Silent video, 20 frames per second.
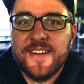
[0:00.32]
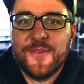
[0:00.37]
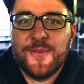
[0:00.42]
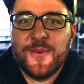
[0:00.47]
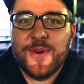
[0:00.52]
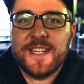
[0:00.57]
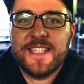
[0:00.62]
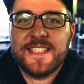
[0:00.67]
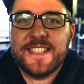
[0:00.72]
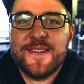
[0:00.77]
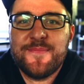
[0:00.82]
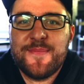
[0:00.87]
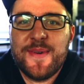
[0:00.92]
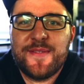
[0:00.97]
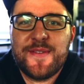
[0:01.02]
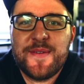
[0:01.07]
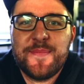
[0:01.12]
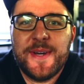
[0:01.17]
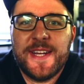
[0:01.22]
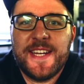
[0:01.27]
What is up,
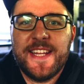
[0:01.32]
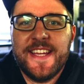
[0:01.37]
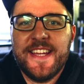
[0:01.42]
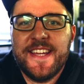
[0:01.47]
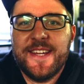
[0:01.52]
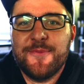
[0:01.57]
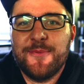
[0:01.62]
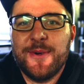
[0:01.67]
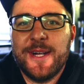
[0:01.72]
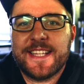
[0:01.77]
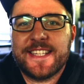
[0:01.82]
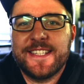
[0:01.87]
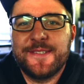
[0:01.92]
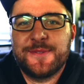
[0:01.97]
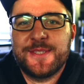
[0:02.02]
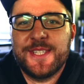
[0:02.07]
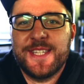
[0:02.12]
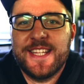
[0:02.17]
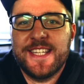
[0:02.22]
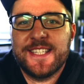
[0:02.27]
everybody?
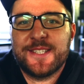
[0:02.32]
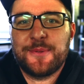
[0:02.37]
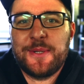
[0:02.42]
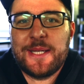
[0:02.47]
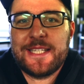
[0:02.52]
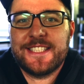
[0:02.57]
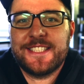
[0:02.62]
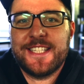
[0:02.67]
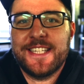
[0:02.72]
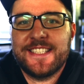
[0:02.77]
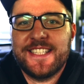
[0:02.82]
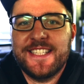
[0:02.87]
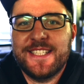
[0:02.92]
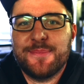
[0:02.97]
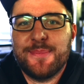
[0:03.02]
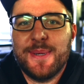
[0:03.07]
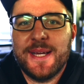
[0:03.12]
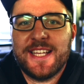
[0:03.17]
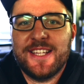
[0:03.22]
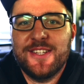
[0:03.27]
Welcome to this week's Jesse
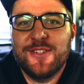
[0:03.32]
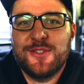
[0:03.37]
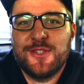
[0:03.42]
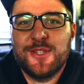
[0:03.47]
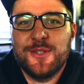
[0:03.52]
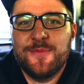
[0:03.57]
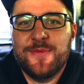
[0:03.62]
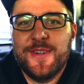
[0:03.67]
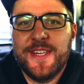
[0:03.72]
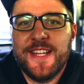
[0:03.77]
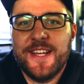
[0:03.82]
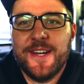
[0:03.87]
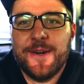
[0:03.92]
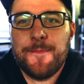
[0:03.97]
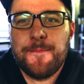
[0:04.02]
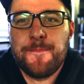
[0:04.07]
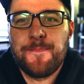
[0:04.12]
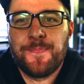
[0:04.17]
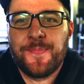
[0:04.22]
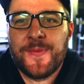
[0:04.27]
Spec YouTube video.
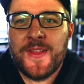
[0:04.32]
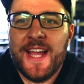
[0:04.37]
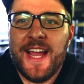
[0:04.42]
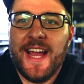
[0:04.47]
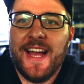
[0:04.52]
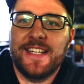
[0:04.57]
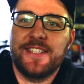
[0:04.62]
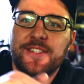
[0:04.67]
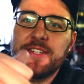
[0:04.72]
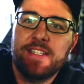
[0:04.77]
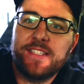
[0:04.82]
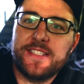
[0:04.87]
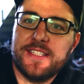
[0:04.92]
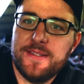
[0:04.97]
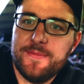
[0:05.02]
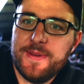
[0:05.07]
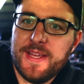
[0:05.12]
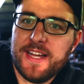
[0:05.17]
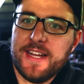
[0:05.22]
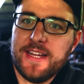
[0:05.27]
As you can
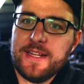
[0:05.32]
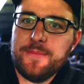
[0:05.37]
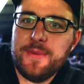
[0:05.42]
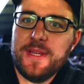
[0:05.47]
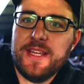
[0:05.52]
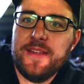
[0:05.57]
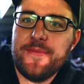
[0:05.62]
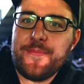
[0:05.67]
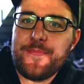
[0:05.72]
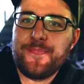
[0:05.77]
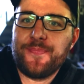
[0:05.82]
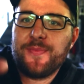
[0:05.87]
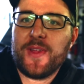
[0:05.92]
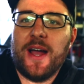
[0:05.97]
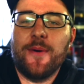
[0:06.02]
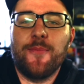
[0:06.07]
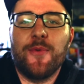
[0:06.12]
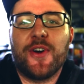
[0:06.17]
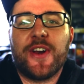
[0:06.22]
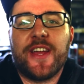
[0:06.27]
see behind me,
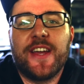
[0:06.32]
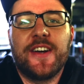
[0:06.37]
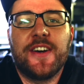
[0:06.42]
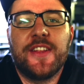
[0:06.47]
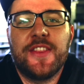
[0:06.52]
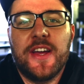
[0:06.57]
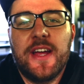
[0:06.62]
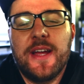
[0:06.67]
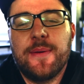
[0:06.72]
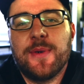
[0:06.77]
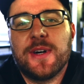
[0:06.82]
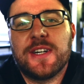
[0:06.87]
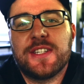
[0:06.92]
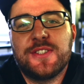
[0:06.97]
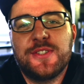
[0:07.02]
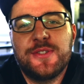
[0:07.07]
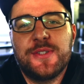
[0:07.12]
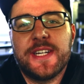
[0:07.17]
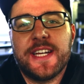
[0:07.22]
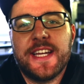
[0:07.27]
I'm working on the M R
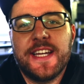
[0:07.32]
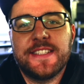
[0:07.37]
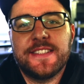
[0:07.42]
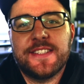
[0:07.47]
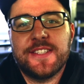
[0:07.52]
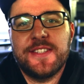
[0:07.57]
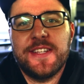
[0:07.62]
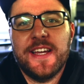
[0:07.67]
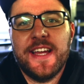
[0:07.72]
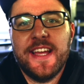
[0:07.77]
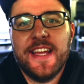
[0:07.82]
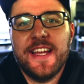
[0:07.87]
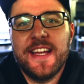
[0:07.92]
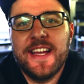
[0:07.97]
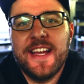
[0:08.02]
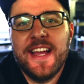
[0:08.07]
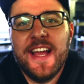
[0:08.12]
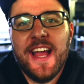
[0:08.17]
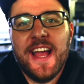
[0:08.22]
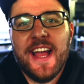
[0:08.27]
two again today,
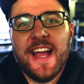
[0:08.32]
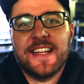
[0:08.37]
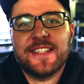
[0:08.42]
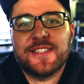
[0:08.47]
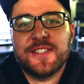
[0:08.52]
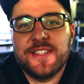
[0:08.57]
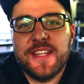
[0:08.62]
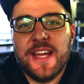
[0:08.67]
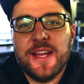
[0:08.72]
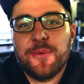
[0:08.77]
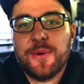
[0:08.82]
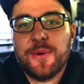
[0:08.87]
and today